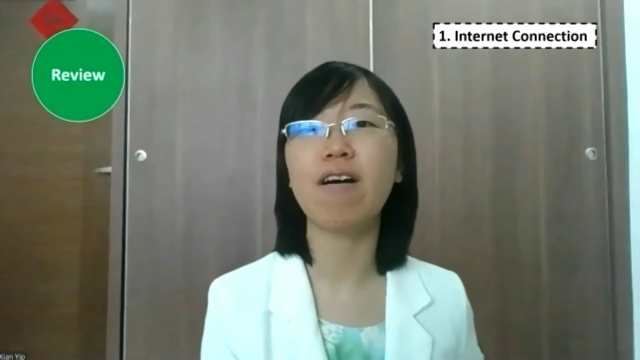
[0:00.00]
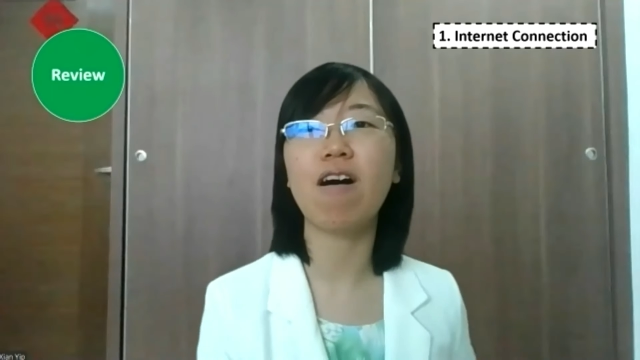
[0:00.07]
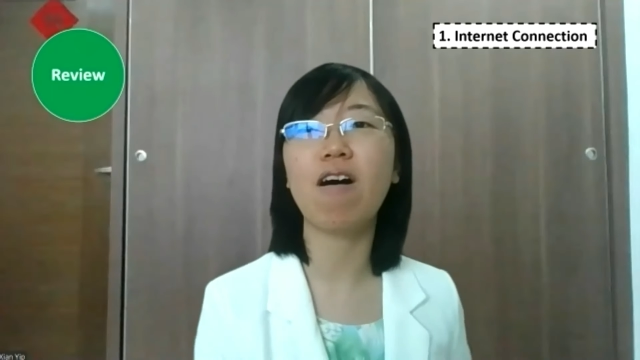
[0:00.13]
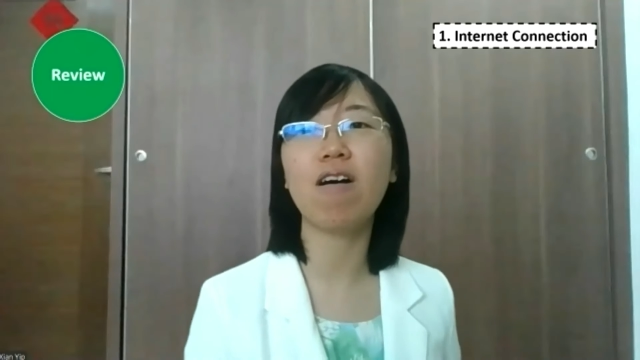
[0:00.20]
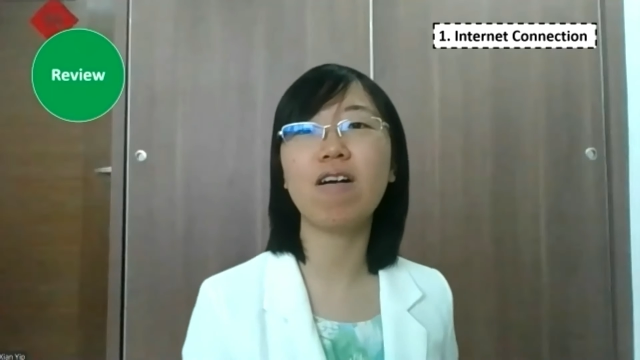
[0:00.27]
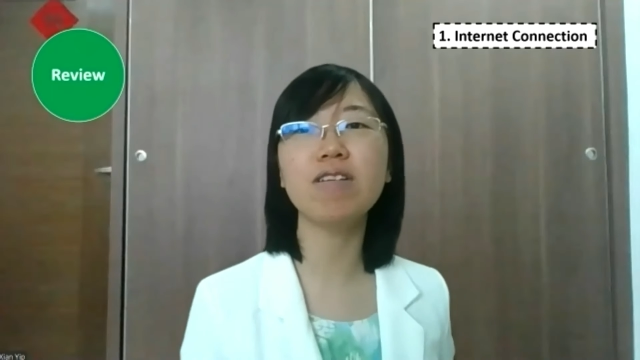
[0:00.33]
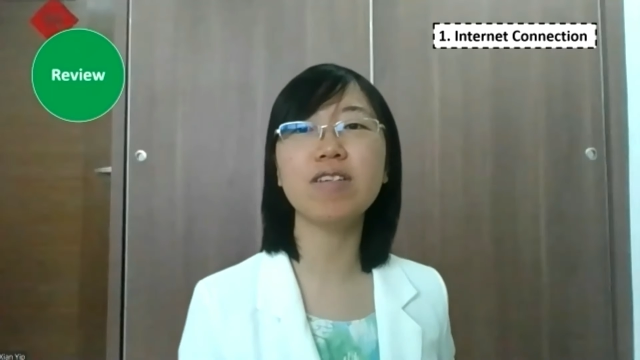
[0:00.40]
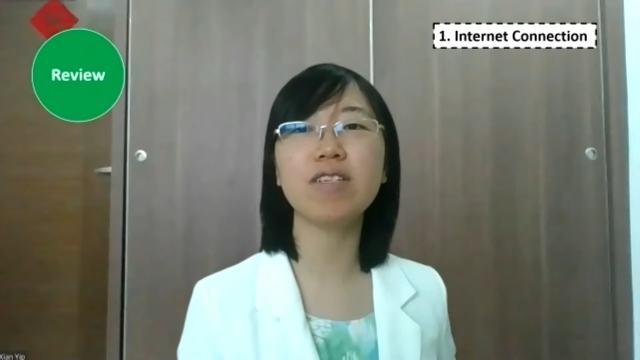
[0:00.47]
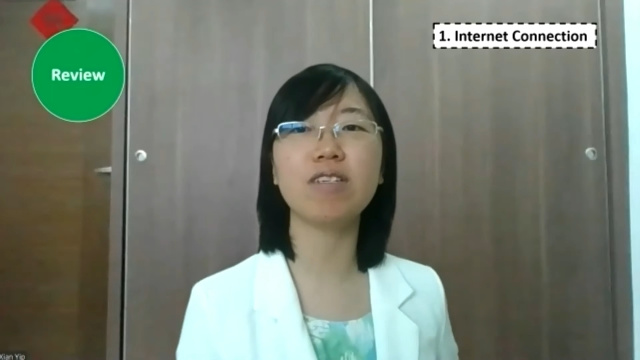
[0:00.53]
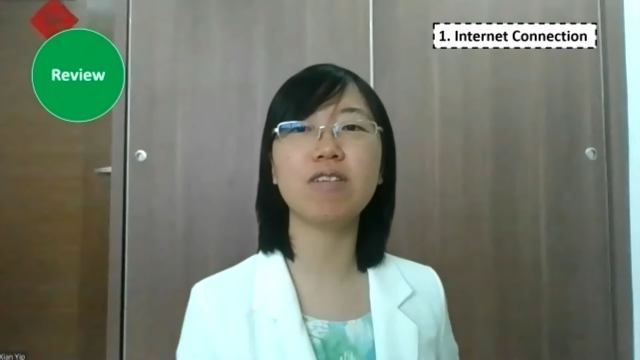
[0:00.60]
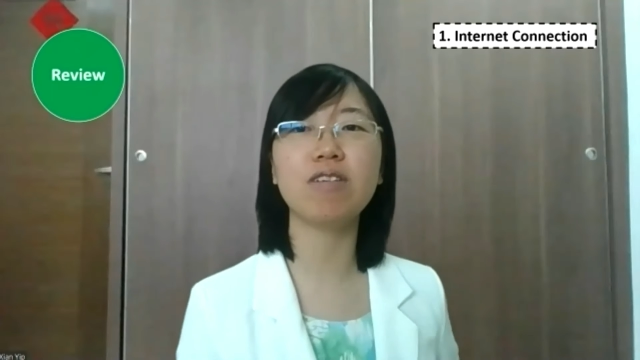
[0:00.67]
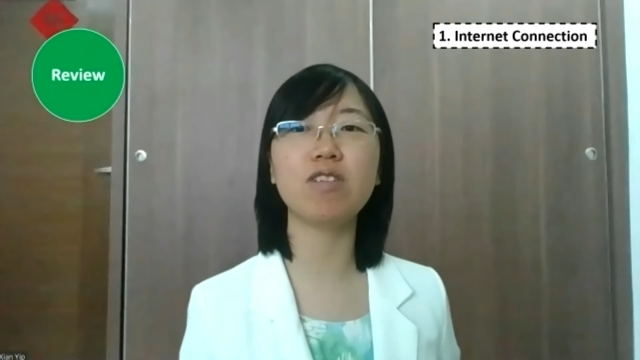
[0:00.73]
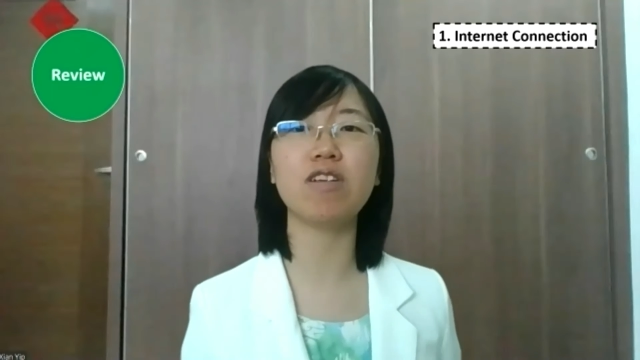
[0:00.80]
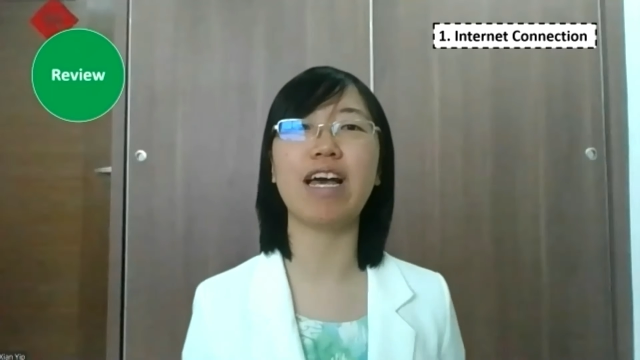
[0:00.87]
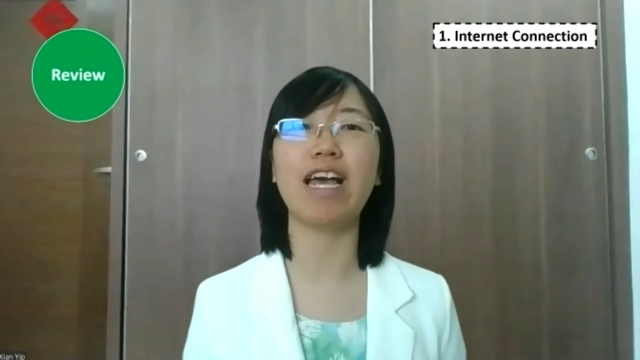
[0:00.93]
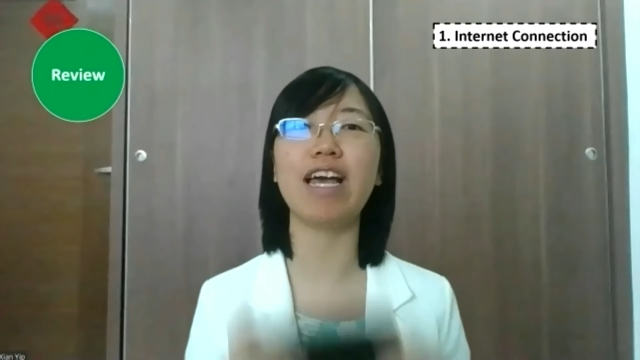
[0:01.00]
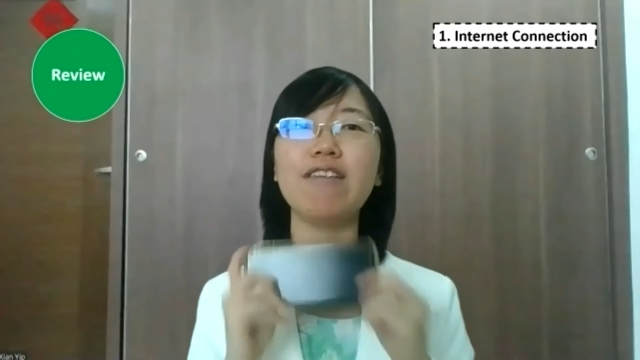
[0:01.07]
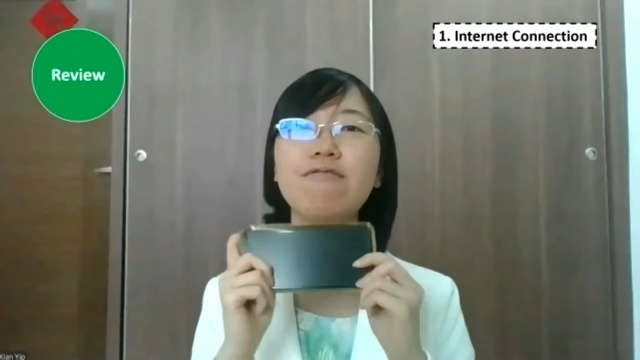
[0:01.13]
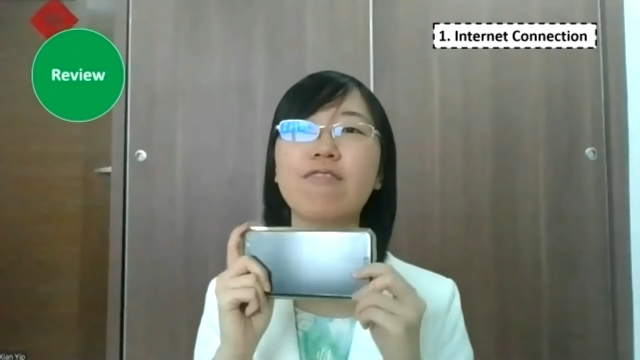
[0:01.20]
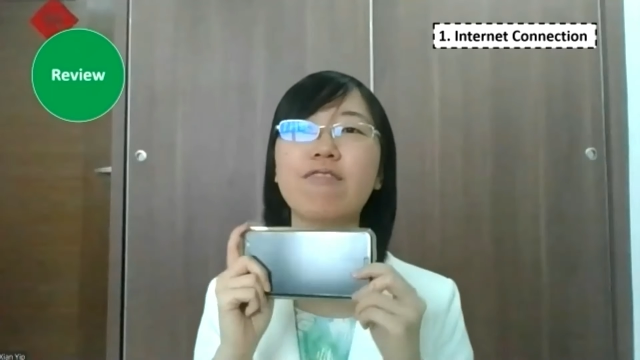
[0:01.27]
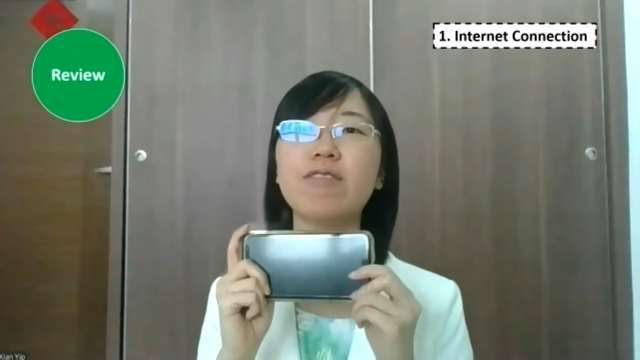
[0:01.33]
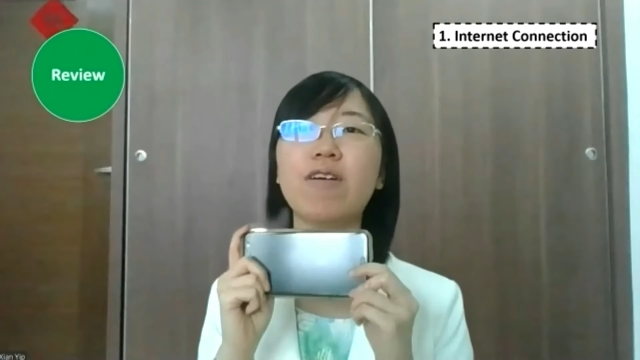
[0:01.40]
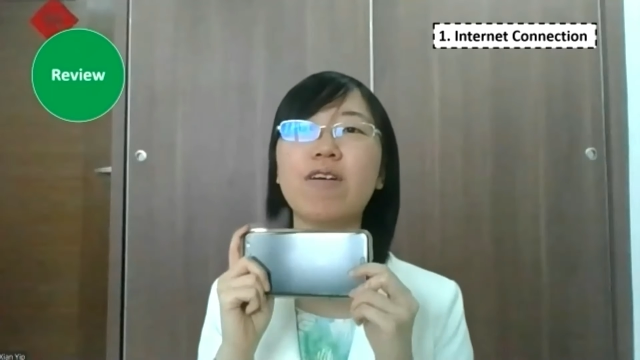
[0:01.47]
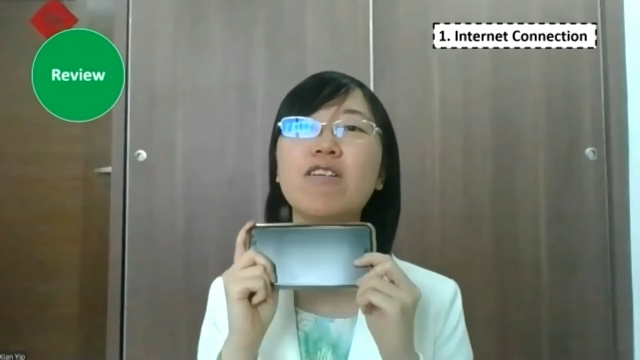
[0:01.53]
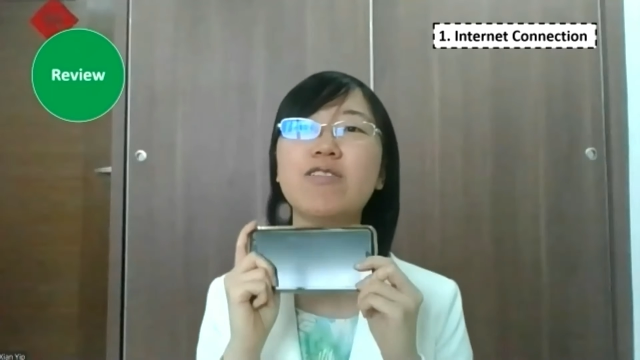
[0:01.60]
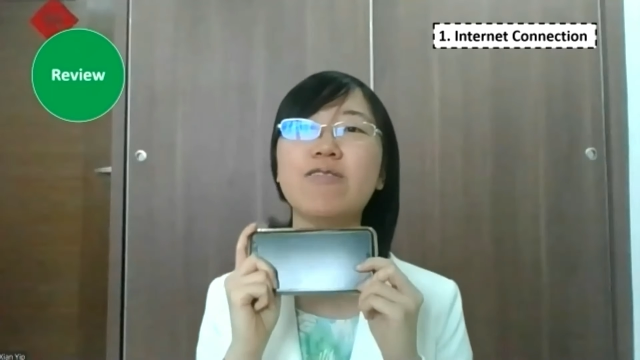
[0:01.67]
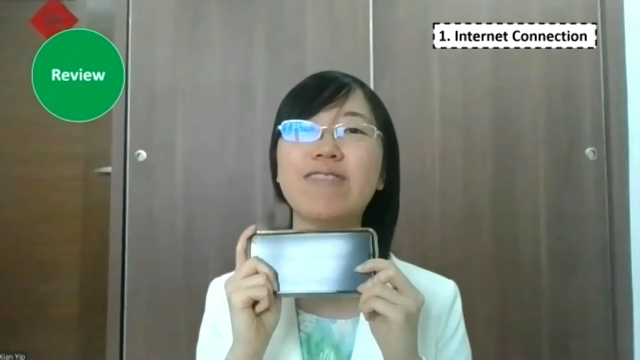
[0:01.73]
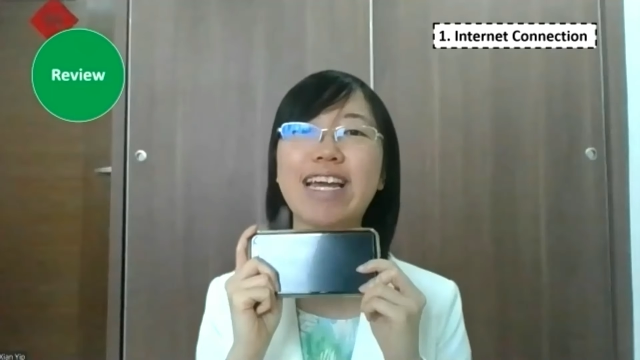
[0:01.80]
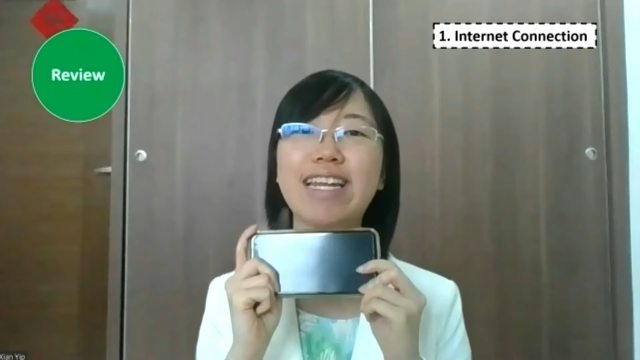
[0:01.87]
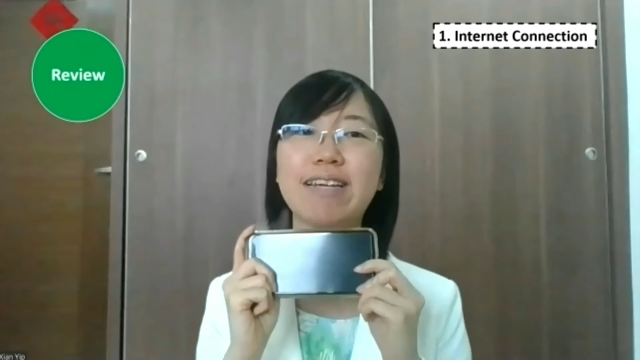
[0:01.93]
or use your handphone
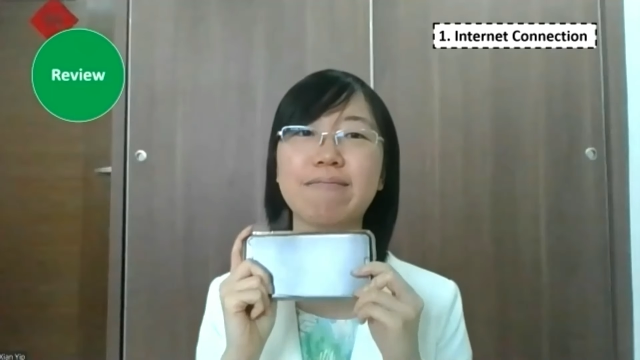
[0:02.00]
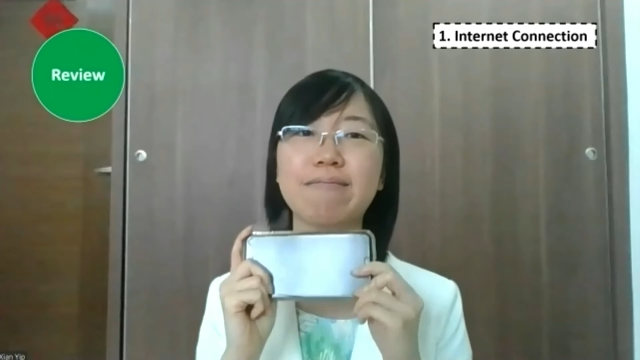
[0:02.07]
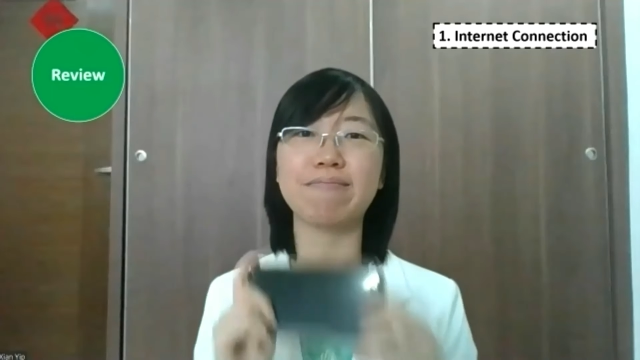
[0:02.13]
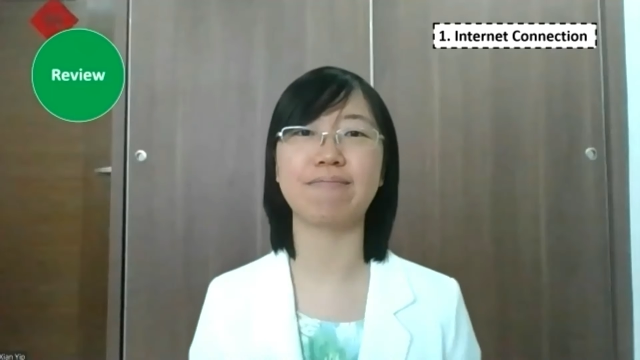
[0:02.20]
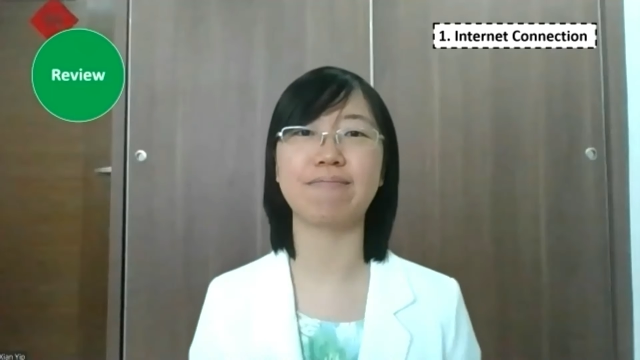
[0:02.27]
altogether.